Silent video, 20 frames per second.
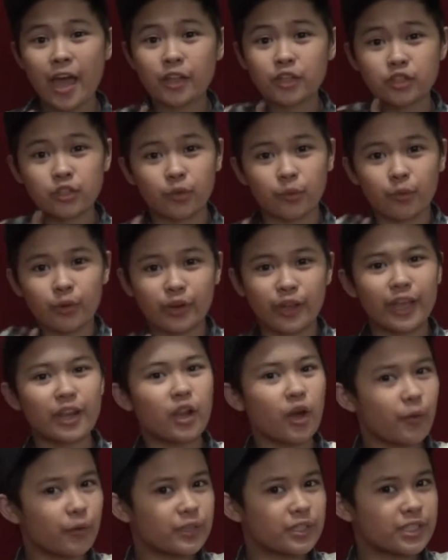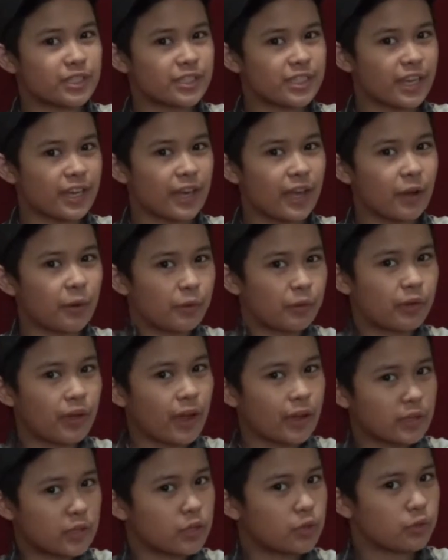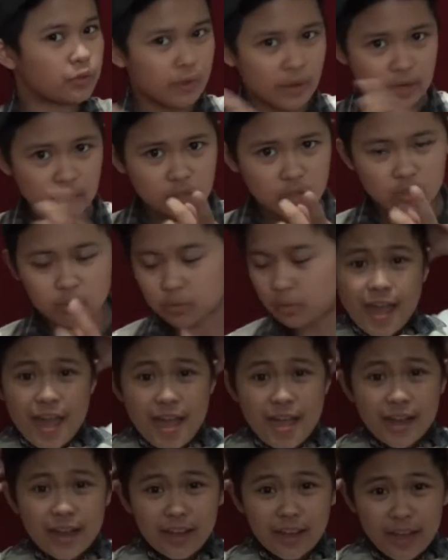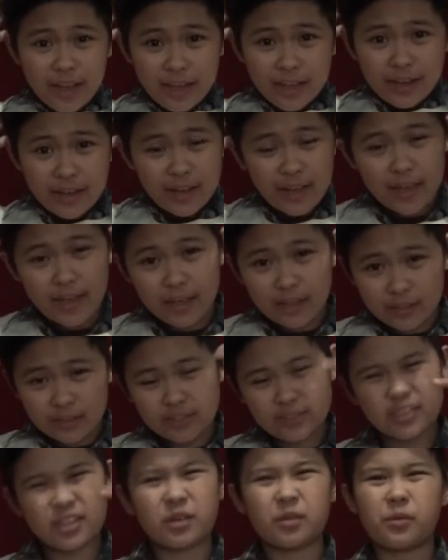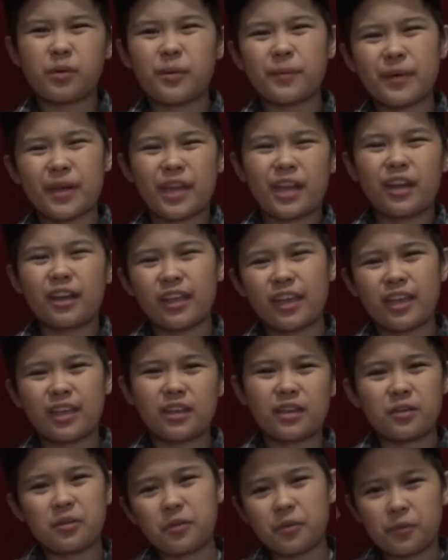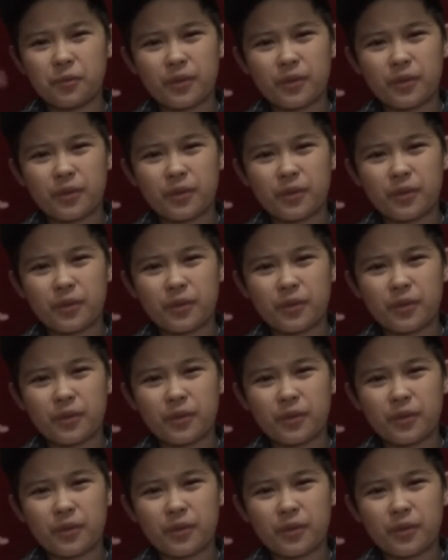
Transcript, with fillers: Don't worry, I know it's inside out. I do, I do. And I got a hat because I don't want my hair getting in the